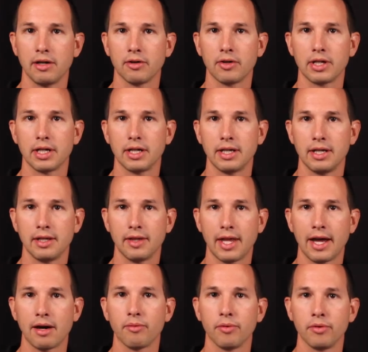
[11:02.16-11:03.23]
area in
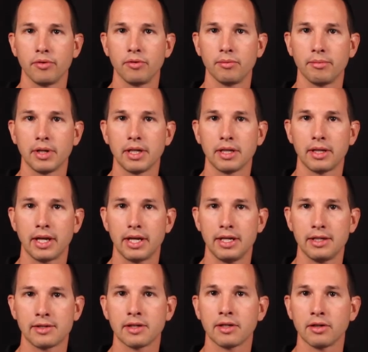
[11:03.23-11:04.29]
that room that
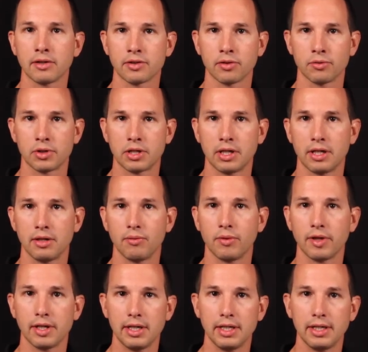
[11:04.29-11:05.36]
isn't associated
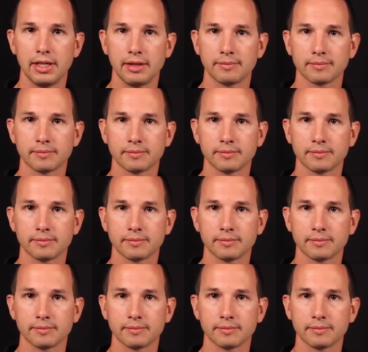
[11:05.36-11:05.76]
with eating.